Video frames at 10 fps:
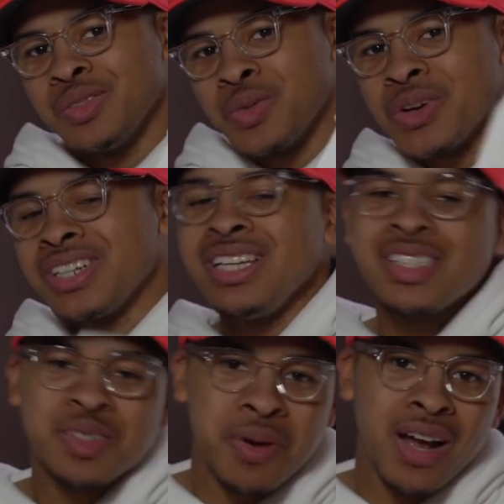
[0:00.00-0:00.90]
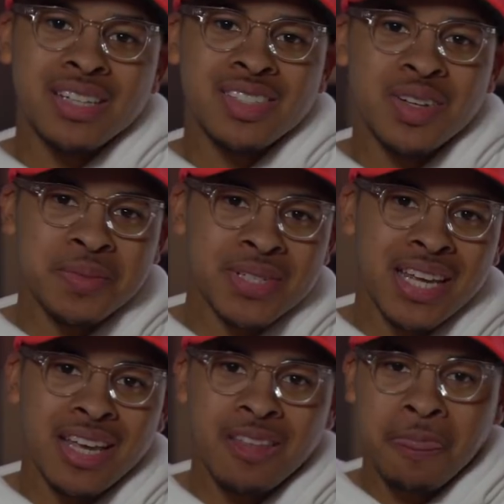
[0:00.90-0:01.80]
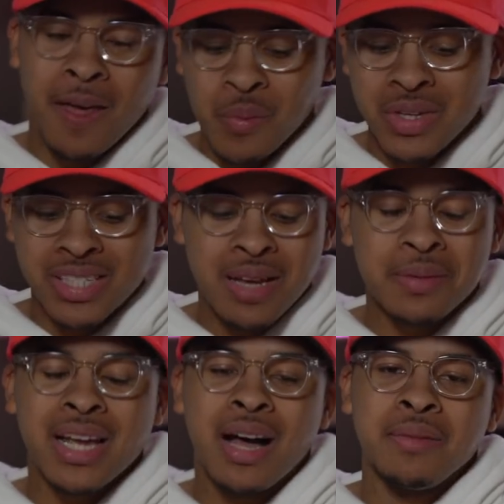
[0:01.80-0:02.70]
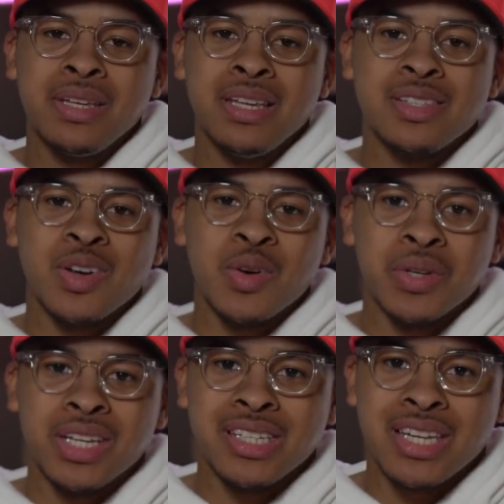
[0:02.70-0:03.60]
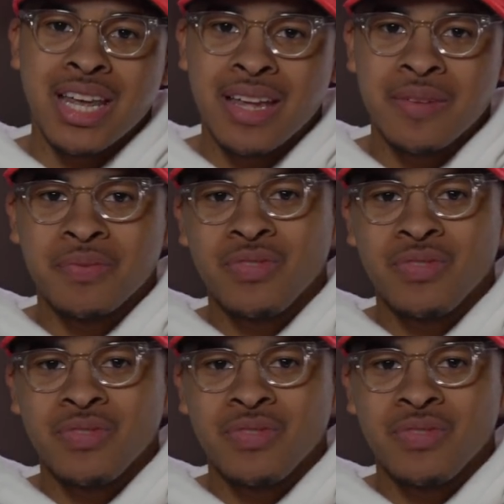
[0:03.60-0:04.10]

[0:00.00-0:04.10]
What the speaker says: for a decent price. You know what I'm saying? I wasn't able to cop these on release day.